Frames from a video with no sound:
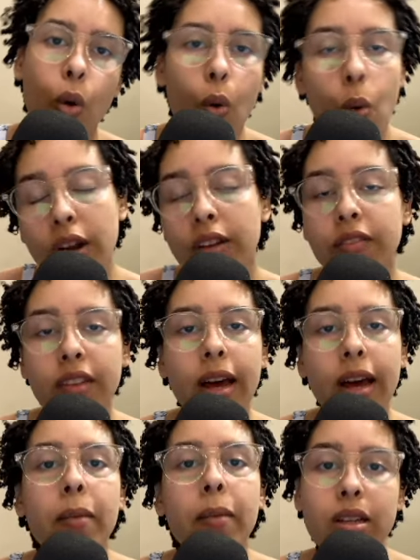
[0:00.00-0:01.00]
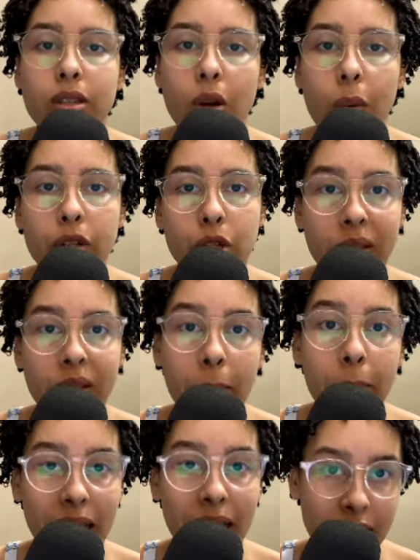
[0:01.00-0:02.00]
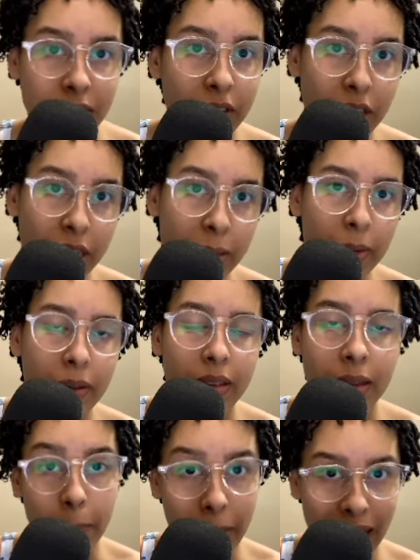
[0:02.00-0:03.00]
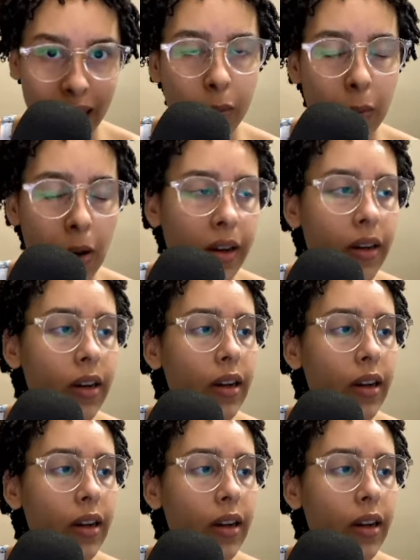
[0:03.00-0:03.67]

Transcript: one of them is going to be the main verb, the main one,